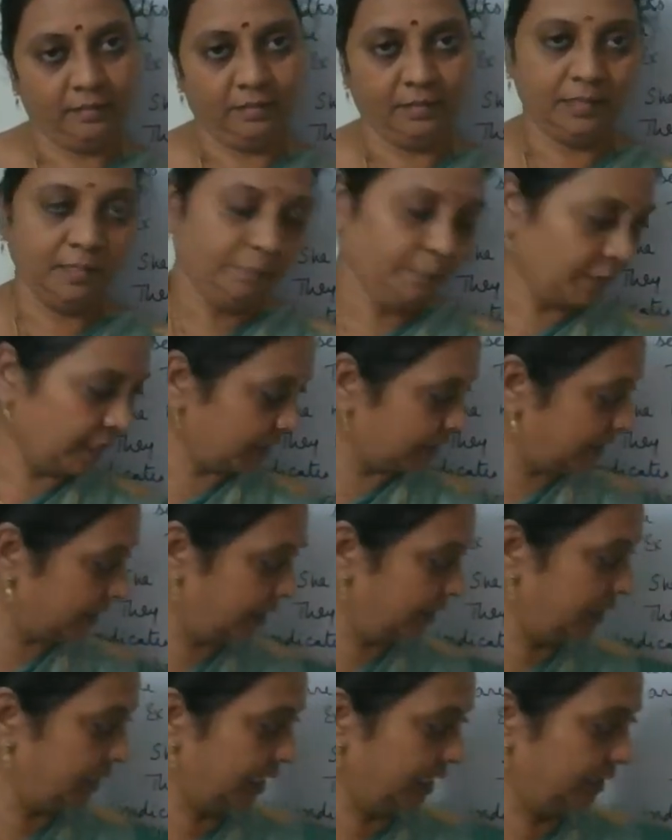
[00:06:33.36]
the
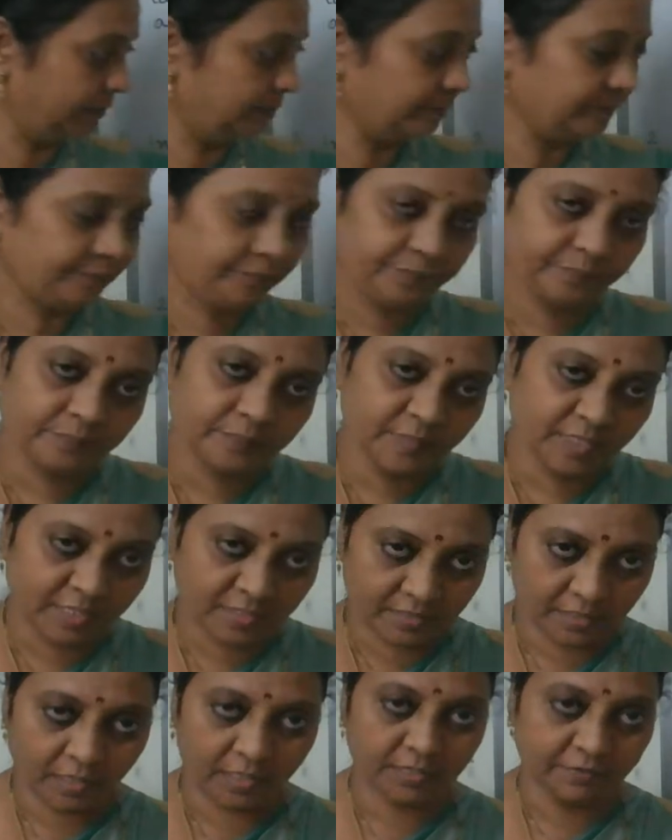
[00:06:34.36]
present time.
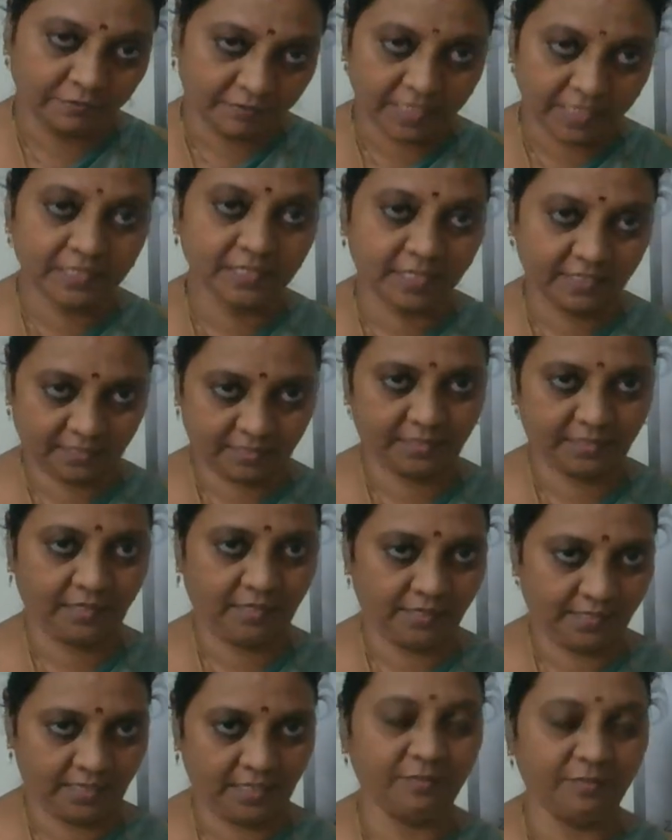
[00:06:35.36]
Start when it
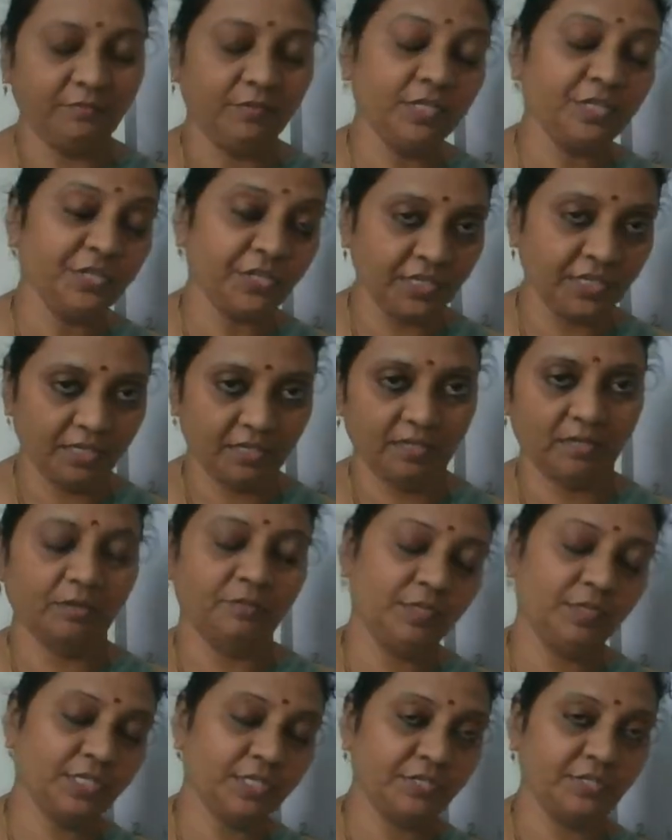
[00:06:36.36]
started, in which year or
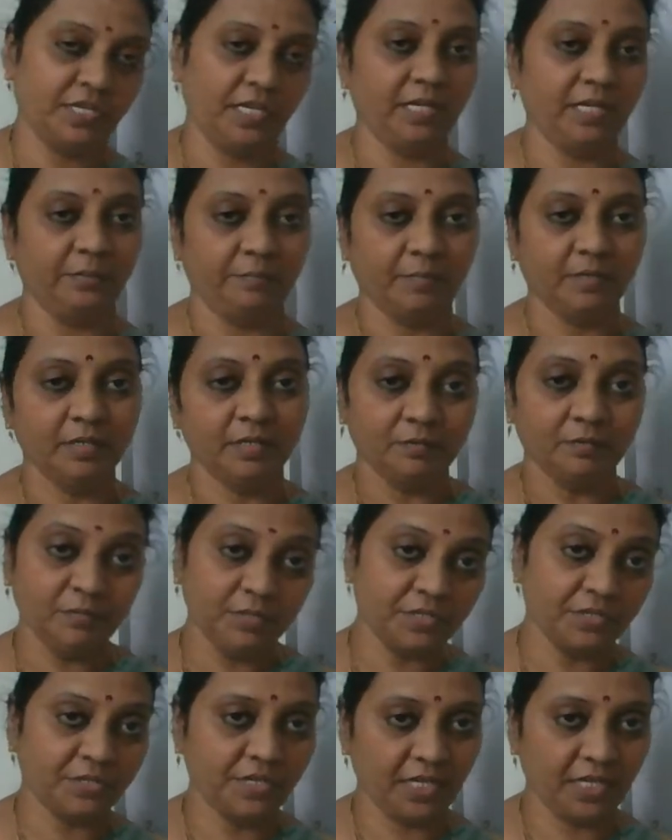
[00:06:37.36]
which time,
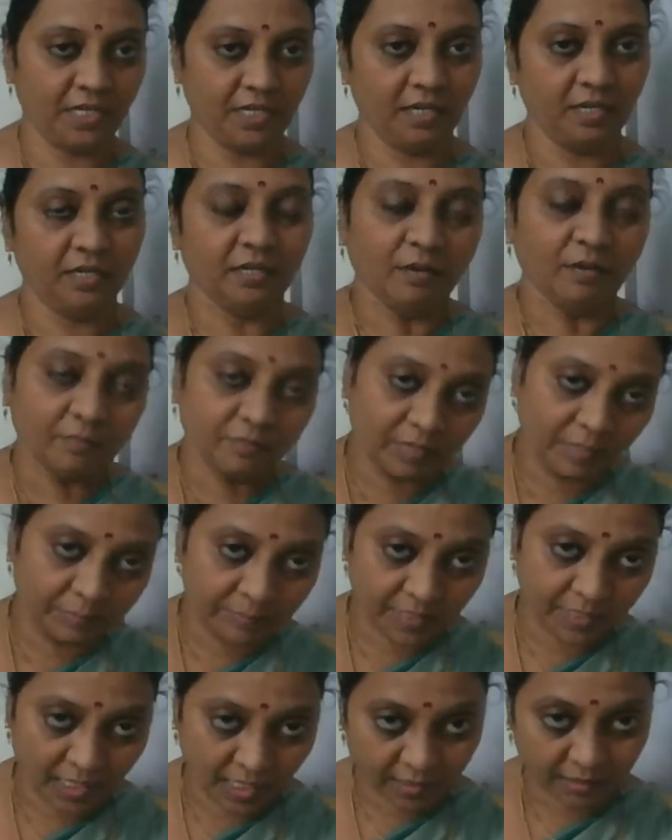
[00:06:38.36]
which day. From
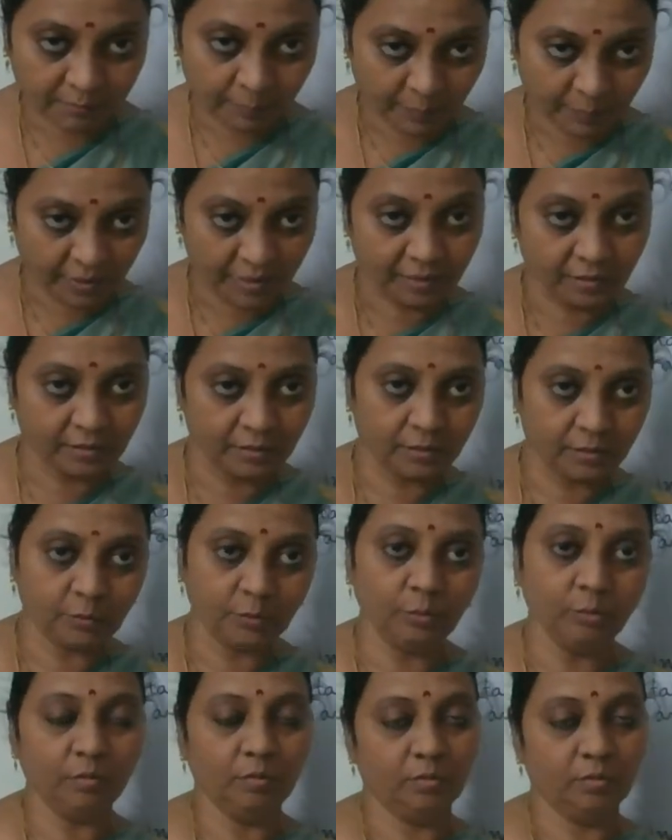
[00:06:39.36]
that period
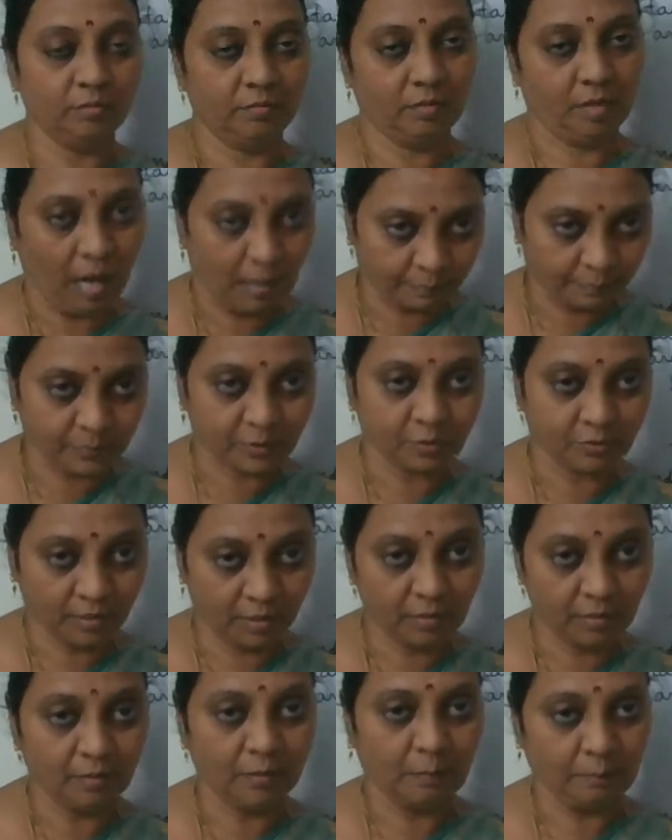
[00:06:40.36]
to up to
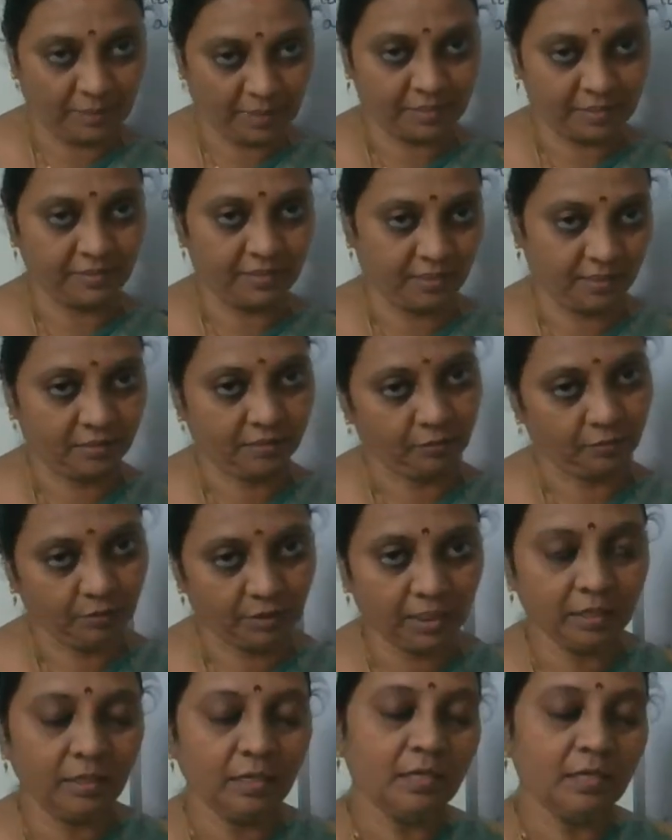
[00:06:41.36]
the present.
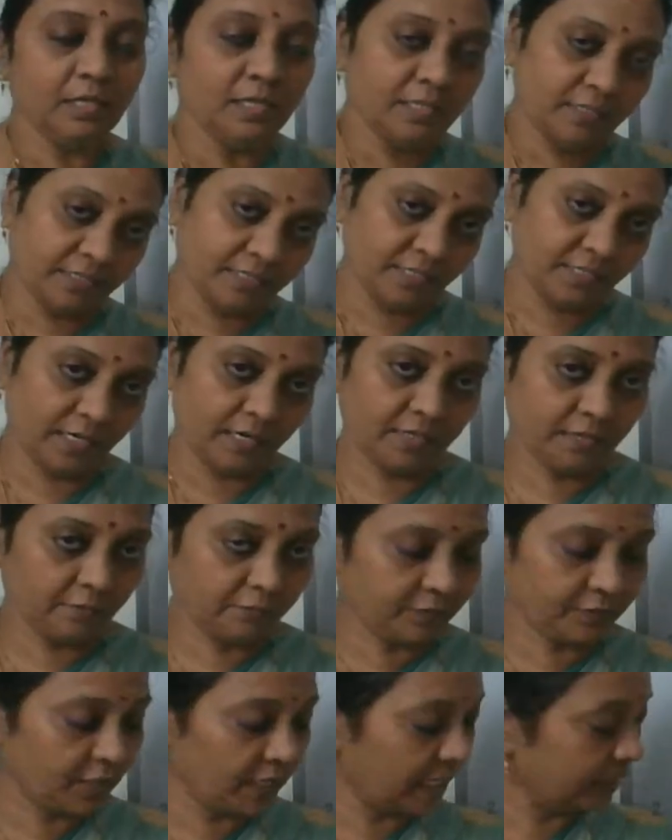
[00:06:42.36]
Okay. Start
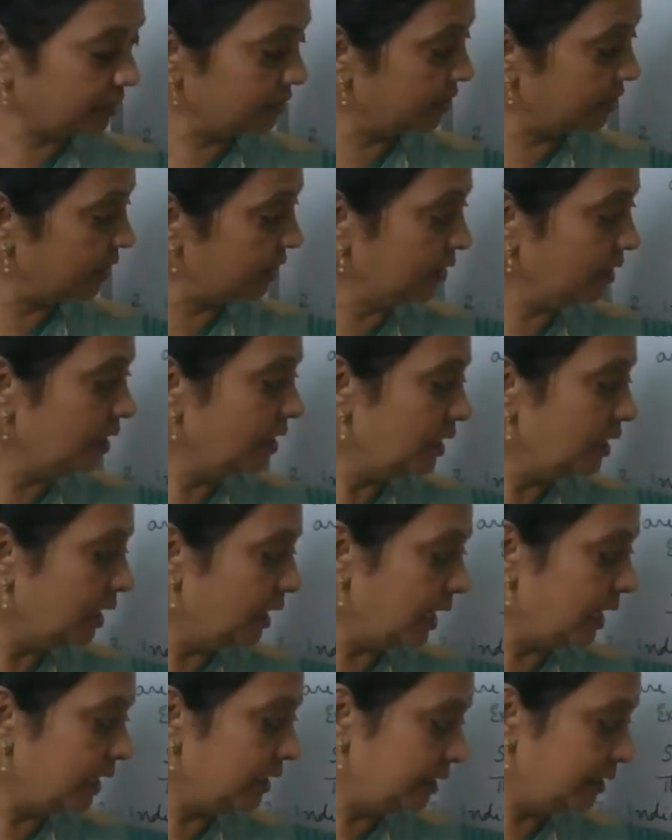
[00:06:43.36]
of the action
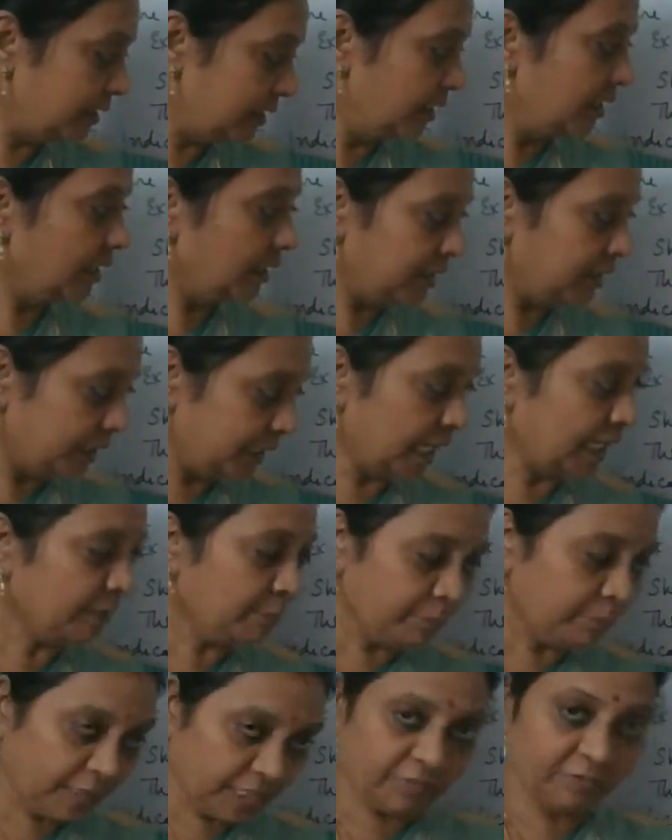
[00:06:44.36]
and
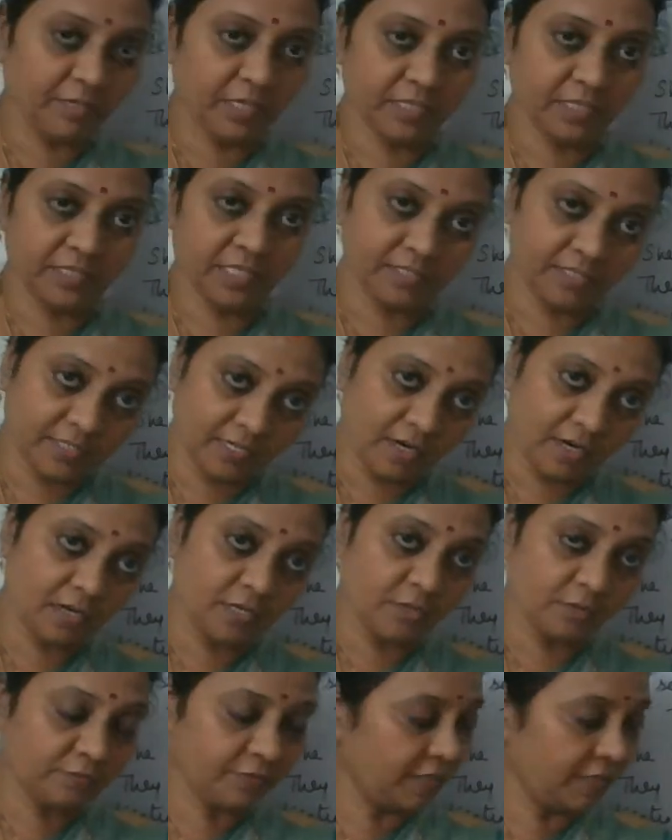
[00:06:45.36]
time between the
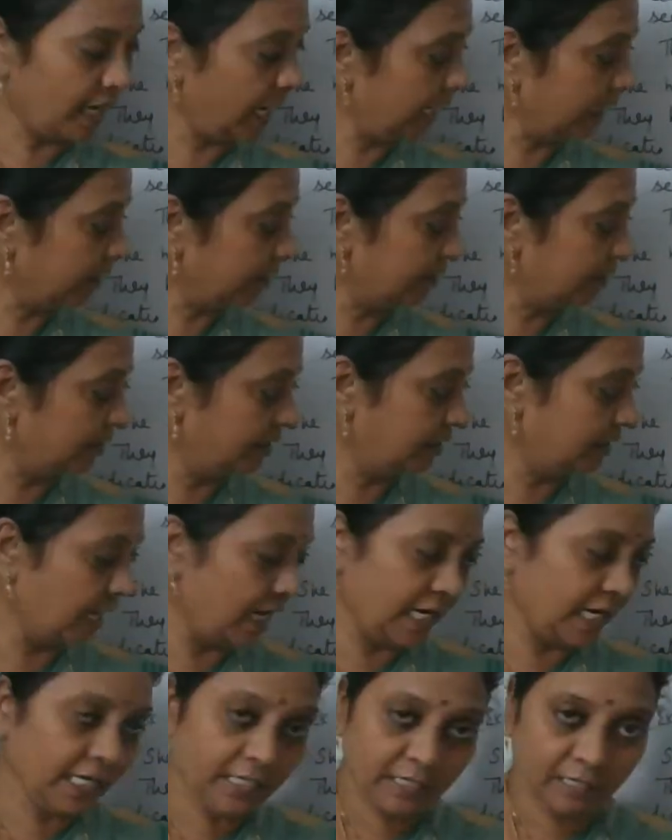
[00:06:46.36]
start of the action
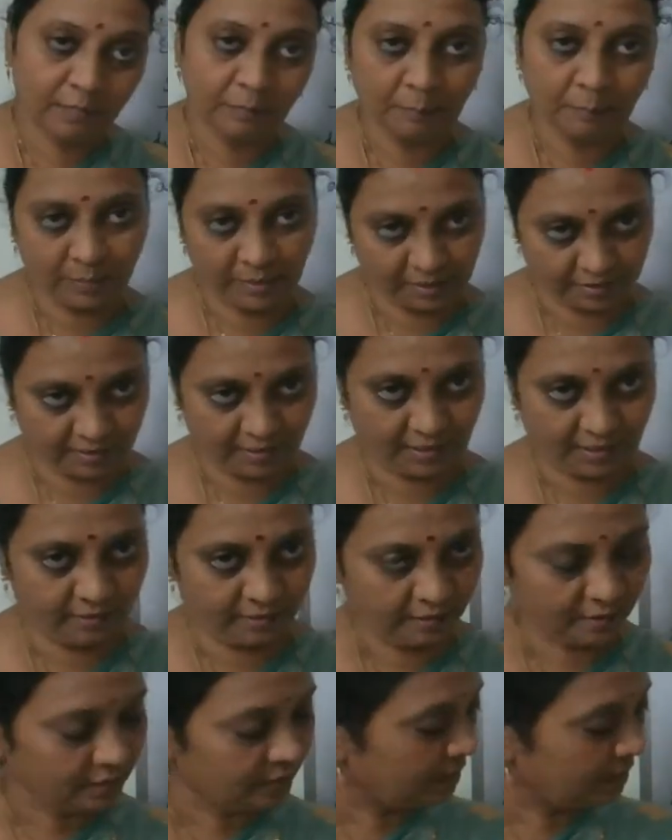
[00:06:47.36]
and present.